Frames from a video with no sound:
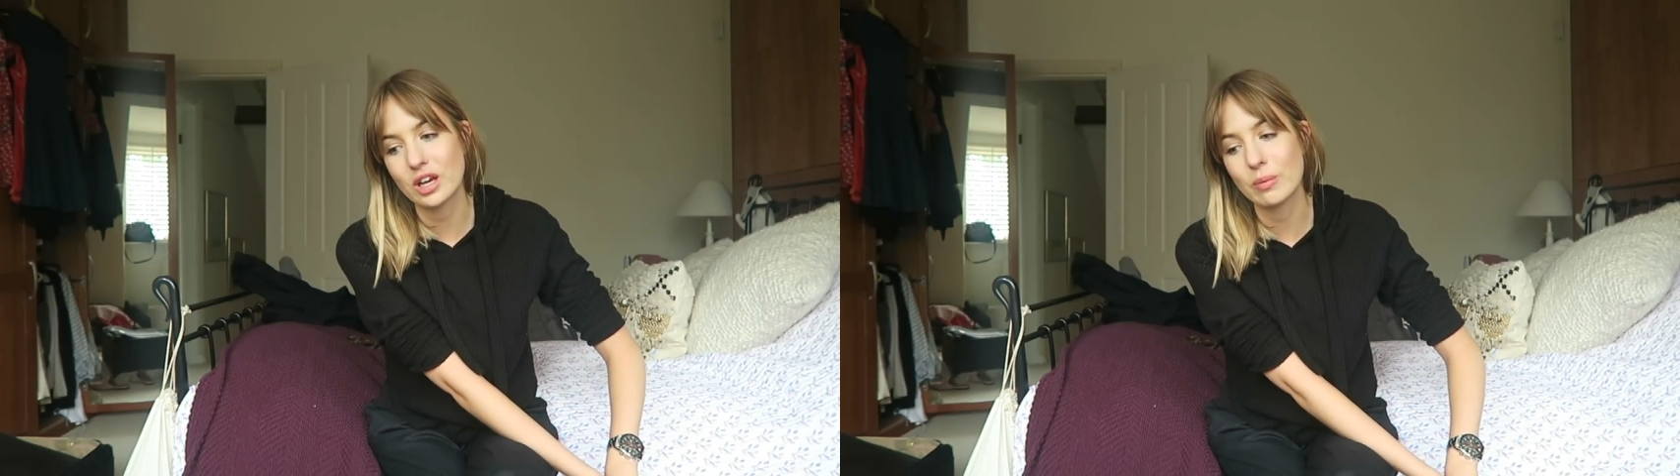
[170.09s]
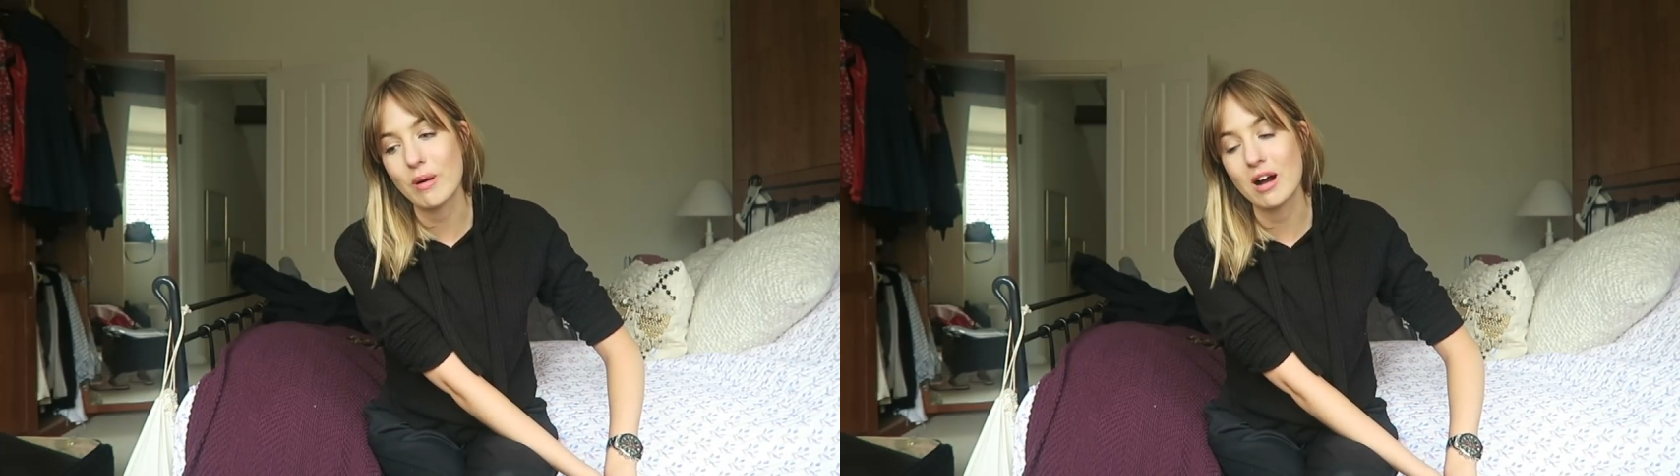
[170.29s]

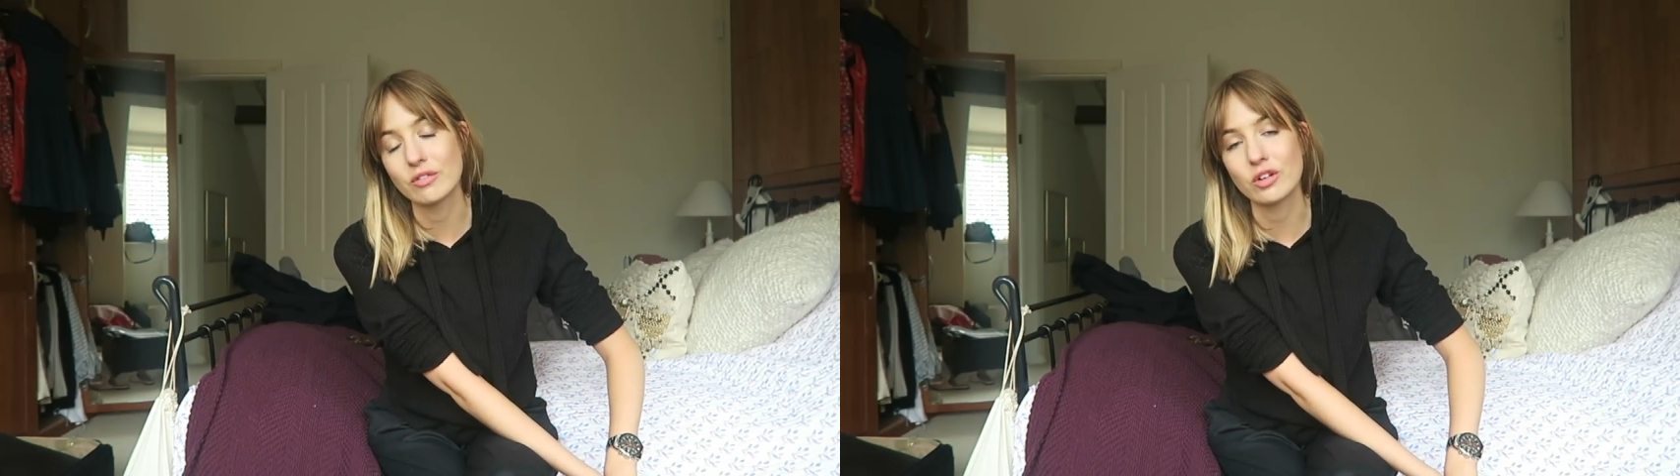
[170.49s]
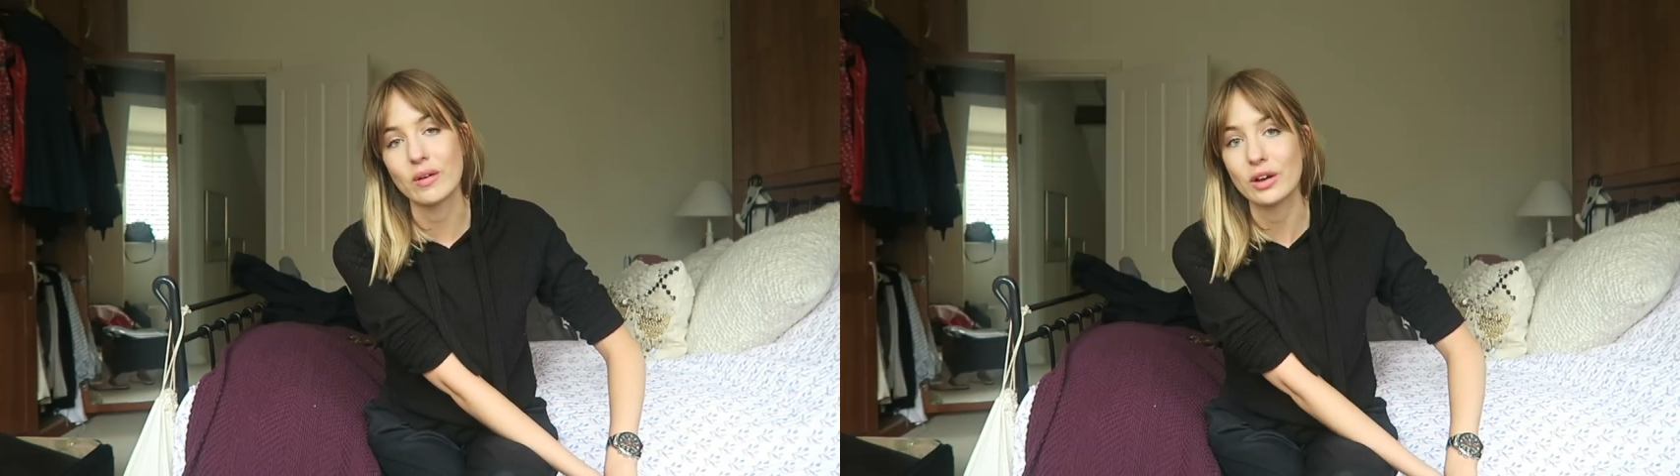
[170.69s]
a
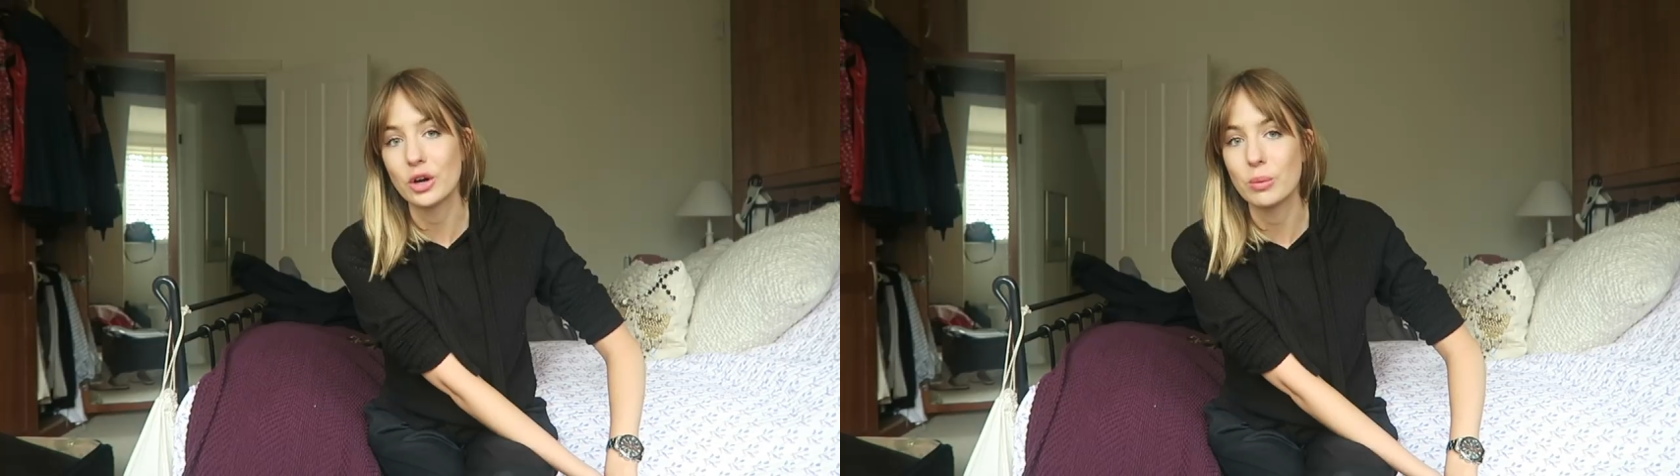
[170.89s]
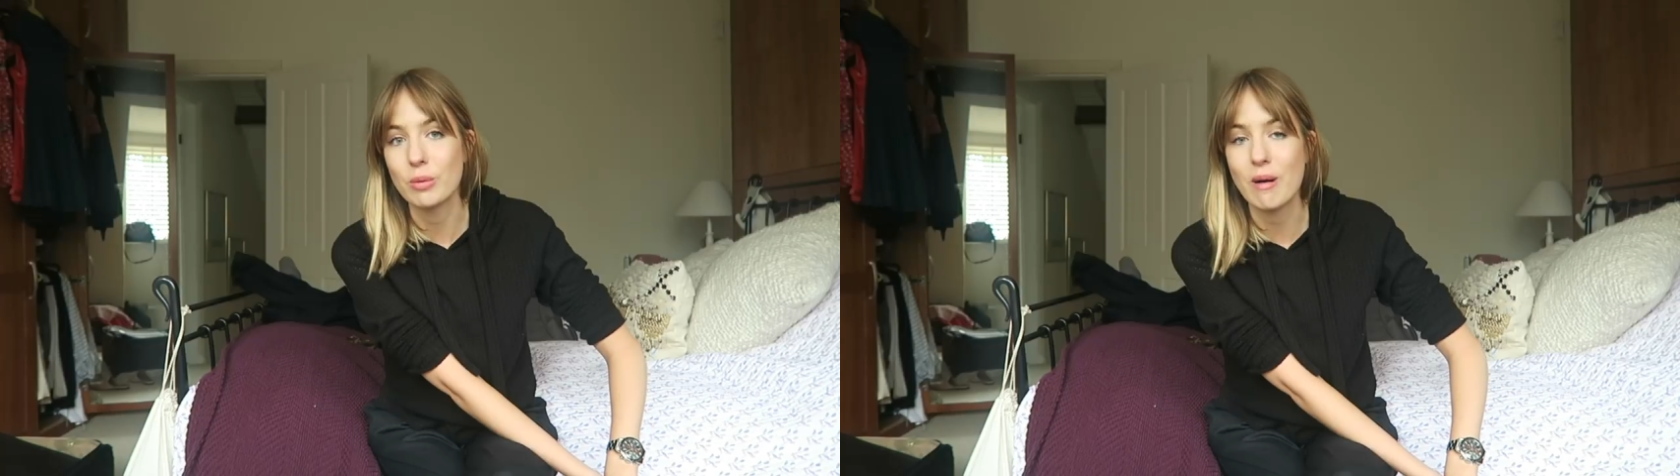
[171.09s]
part of growing
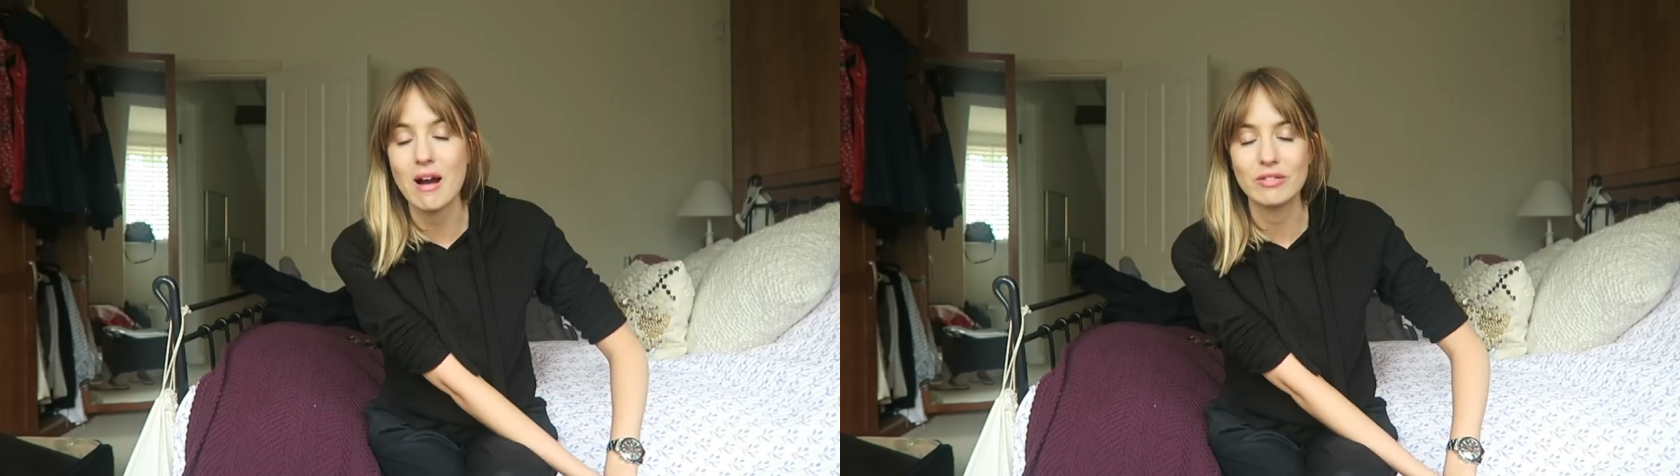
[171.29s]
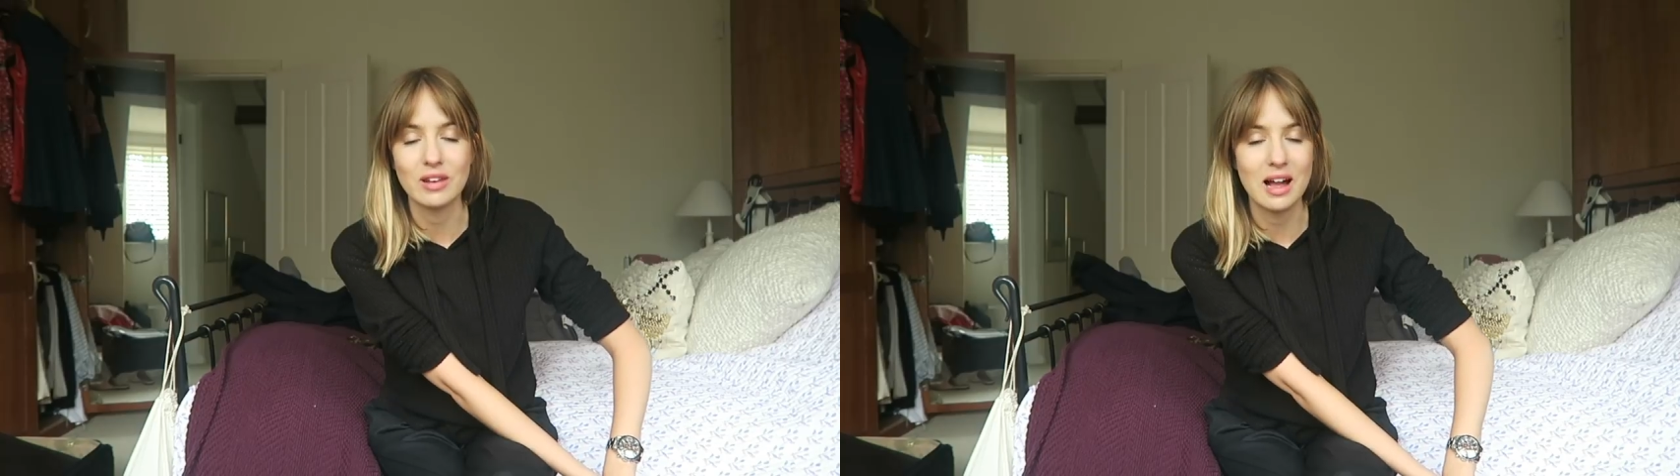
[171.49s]
up, a part of